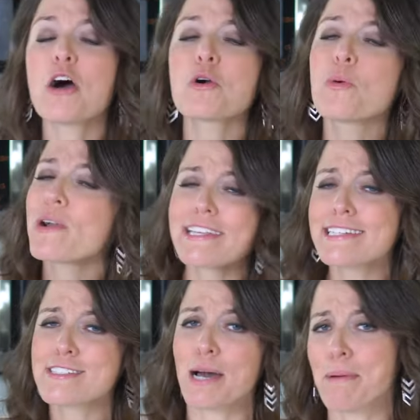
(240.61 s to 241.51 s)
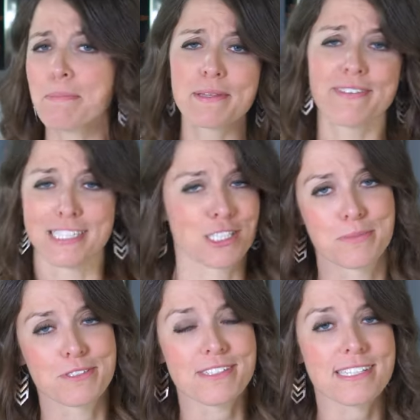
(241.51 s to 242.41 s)
I'll quickly chop up the
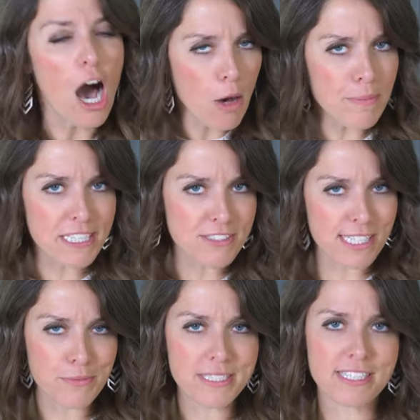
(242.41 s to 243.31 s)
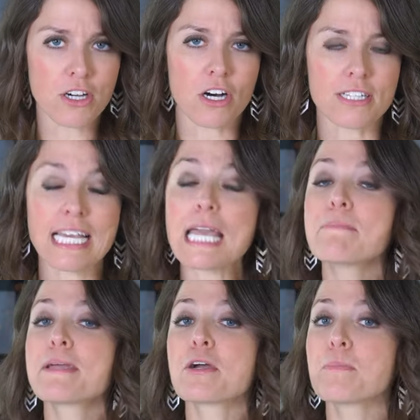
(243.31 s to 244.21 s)
vegetables. I'll be using what's called a
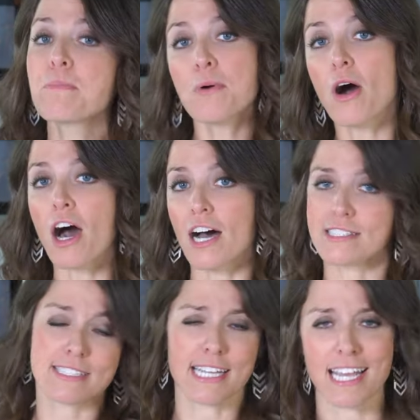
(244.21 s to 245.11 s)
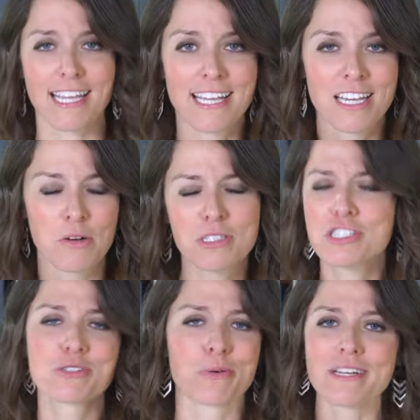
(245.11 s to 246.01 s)
mirepoix today, which
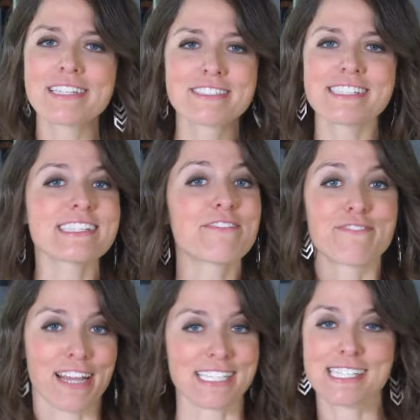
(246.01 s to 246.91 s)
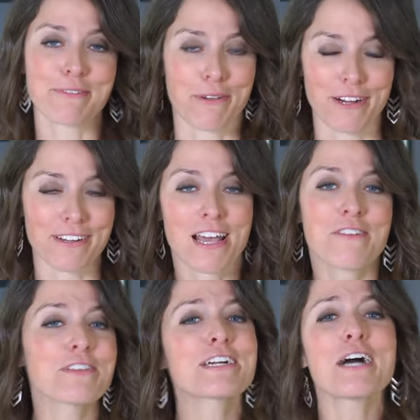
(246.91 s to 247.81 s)
is really just a fancy word for the